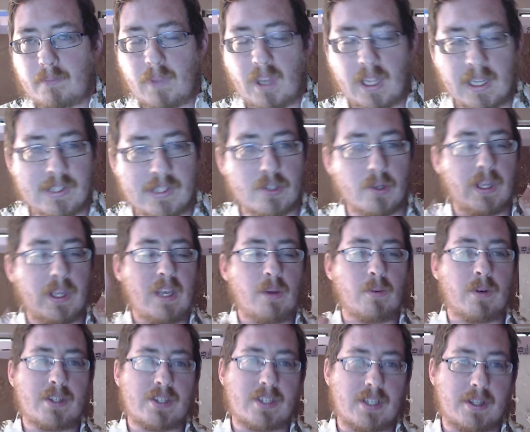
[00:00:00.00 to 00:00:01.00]
And so he
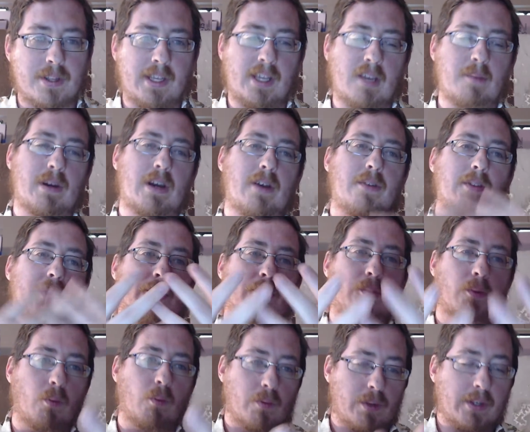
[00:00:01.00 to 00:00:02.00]
wants to think about
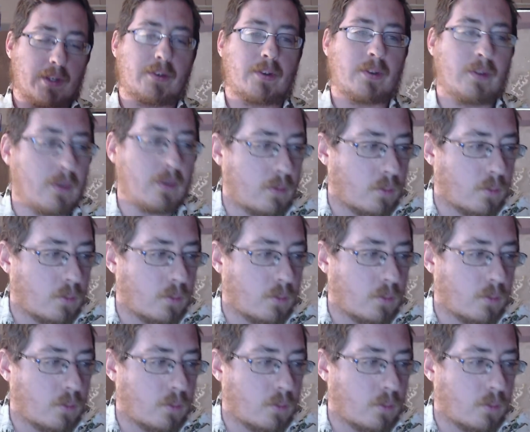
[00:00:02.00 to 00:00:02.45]
this